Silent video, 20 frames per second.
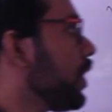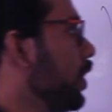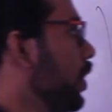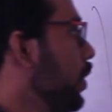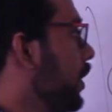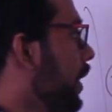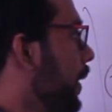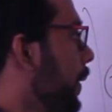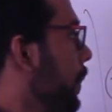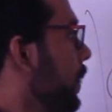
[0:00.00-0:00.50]

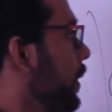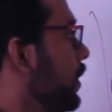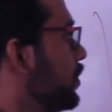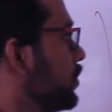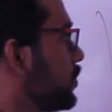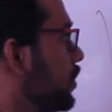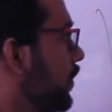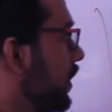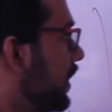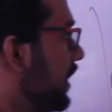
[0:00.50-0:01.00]
Okay,
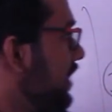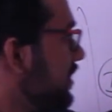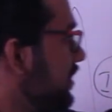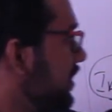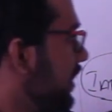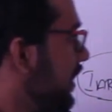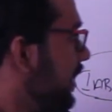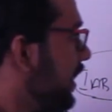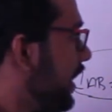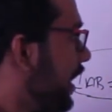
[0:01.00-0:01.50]
so we are
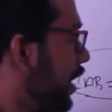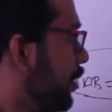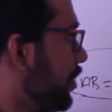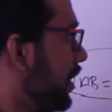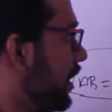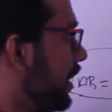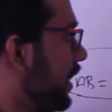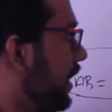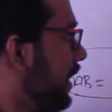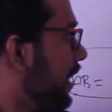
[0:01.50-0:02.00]
considering an
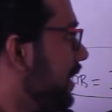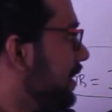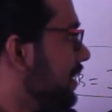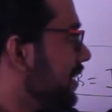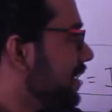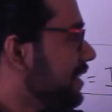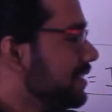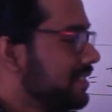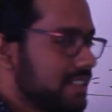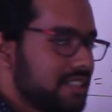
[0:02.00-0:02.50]
elemental area at
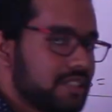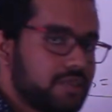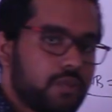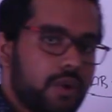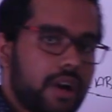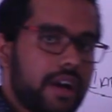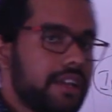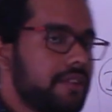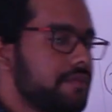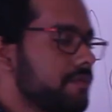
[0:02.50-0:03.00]
a distance
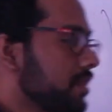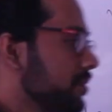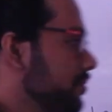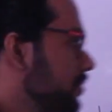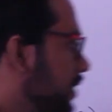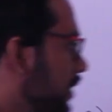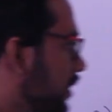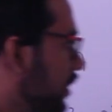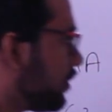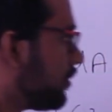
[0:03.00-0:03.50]
y
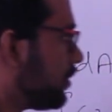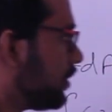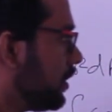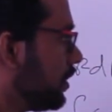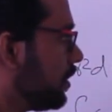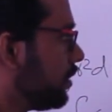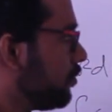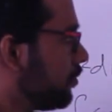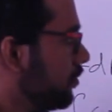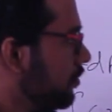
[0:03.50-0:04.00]
from the
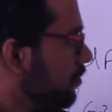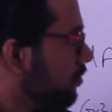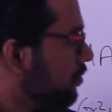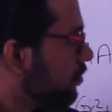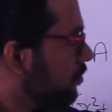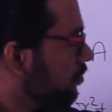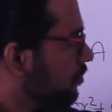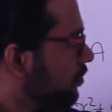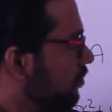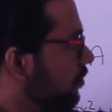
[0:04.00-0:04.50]

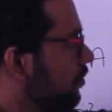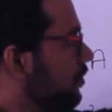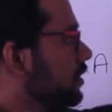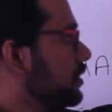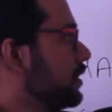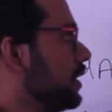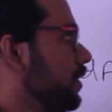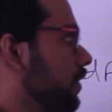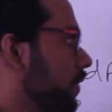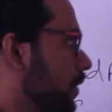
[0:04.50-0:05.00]

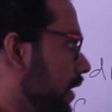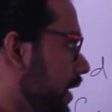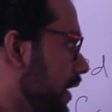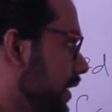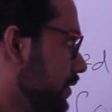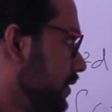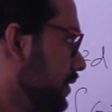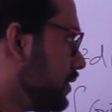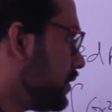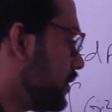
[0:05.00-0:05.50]
central
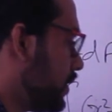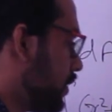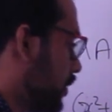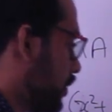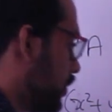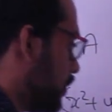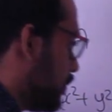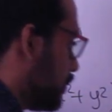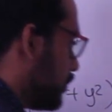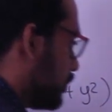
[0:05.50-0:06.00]
axis.
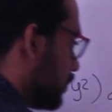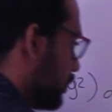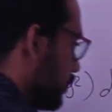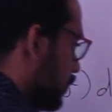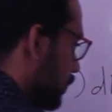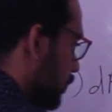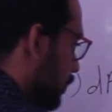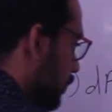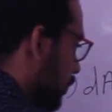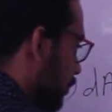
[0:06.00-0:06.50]
So,
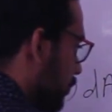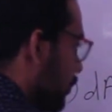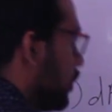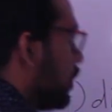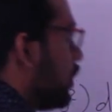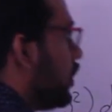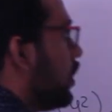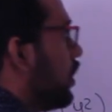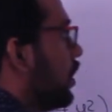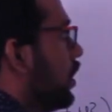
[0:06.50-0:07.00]

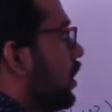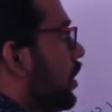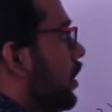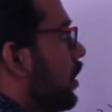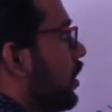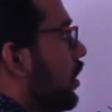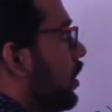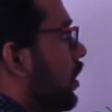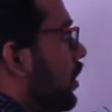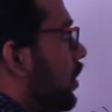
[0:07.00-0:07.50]

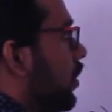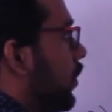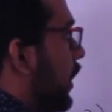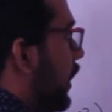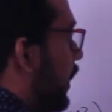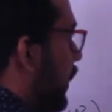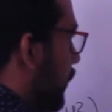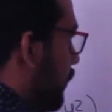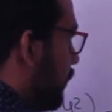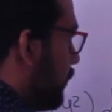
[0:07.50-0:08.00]

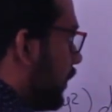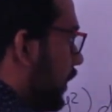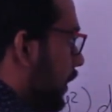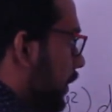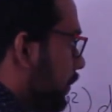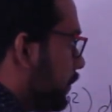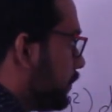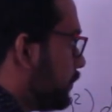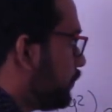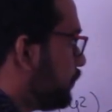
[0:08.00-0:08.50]
okay,
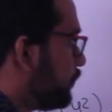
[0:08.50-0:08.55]
fine.